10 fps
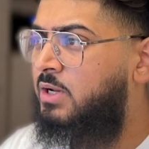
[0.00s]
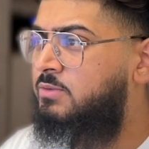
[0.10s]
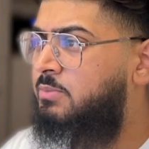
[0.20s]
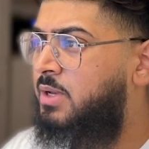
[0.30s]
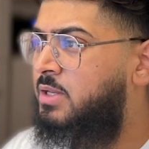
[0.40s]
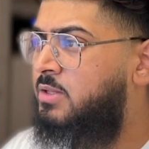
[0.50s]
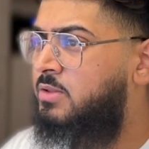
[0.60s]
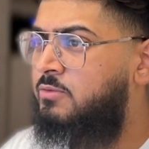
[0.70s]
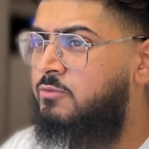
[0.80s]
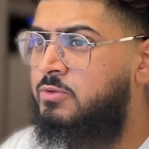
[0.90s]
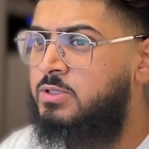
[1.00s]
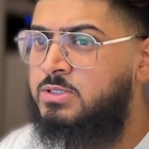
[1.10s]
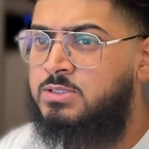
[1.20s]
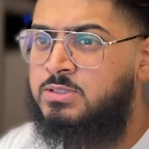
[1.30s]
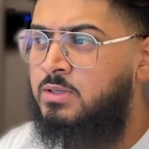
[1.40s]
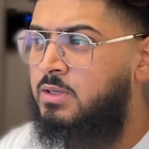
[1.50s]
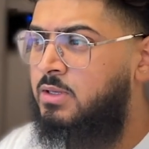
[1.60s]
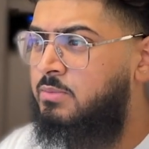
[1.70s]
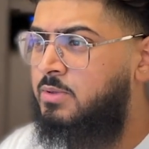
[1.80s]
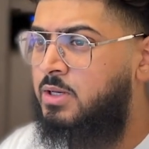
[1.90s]
have to pay anything for this
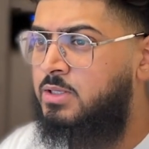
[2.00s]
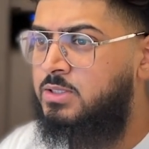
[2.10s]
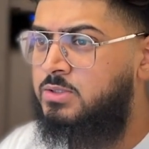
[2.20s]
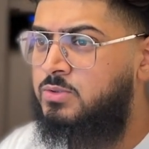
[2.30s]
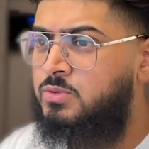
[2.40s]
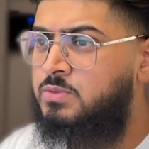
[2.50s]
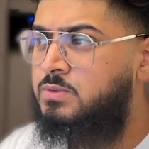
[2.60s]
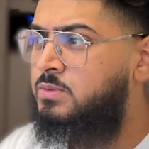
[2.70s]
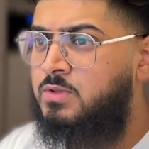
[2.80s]
API at all.